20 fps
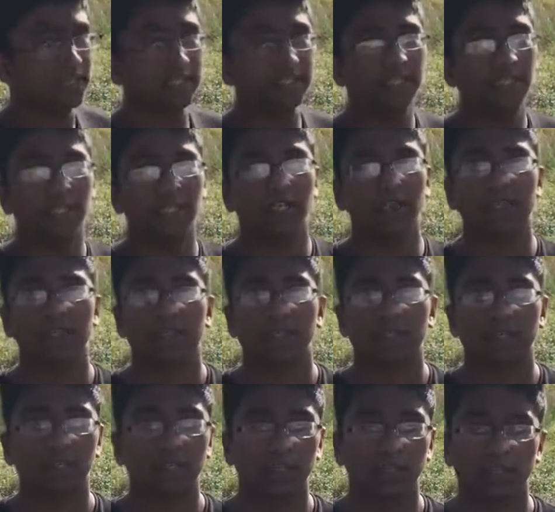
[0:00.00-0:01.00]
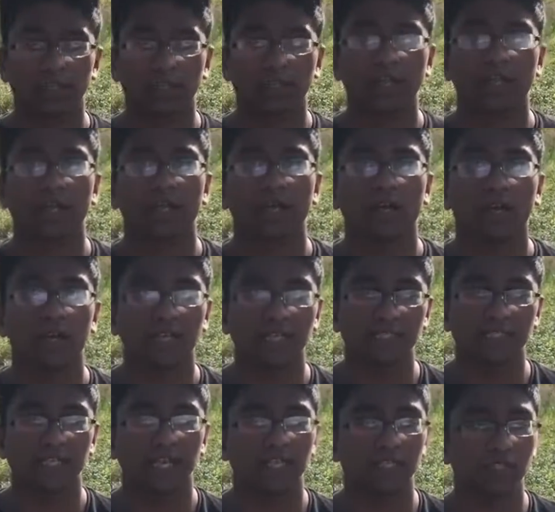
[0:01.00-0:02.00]
these can give us a clear, an
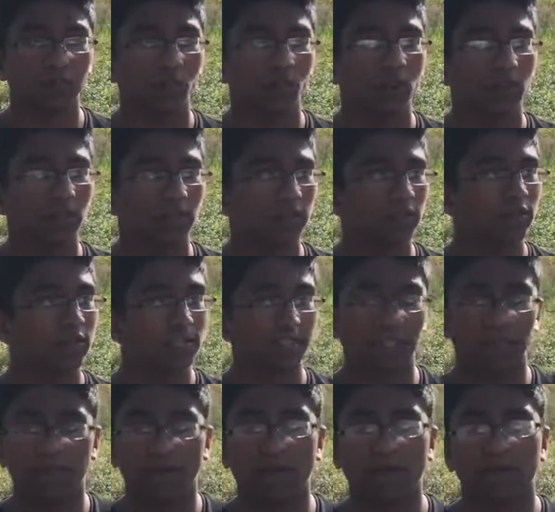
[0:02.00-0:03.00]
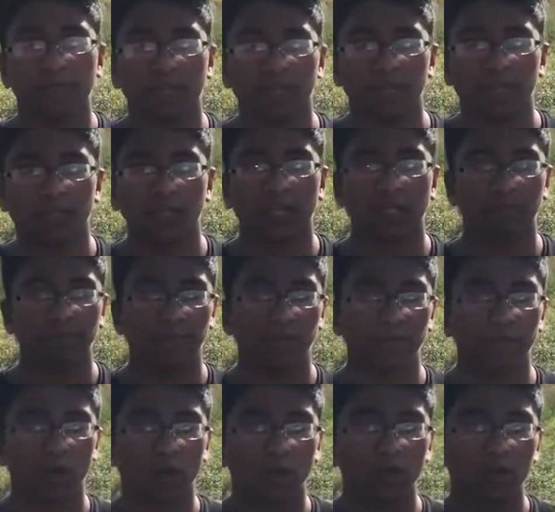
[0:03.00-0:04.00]
insight to what this environment looked like
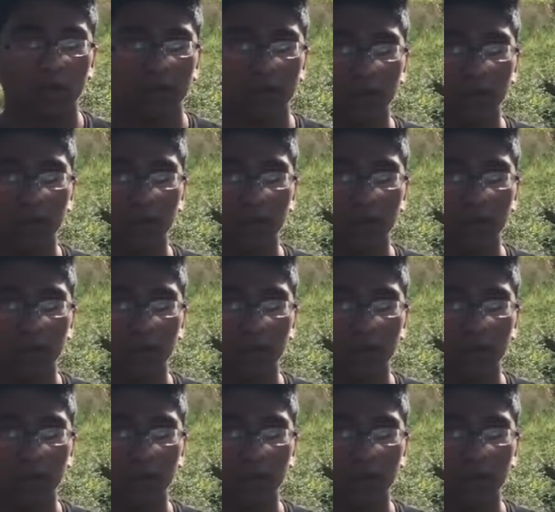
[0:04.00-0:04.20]
before.